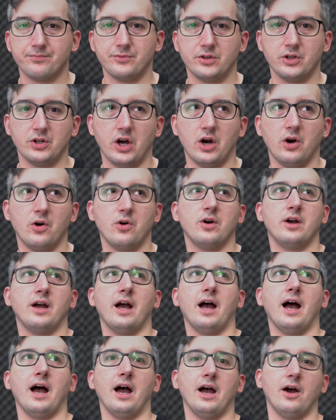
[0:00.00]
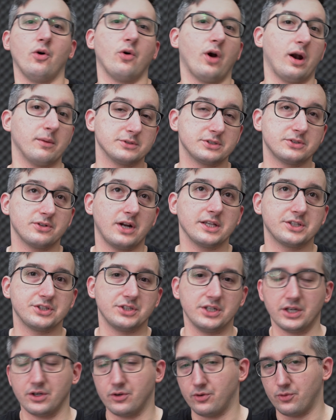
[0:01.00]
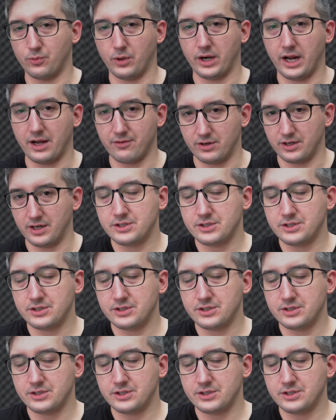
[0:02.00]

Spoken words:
or I'm stretching or whatever.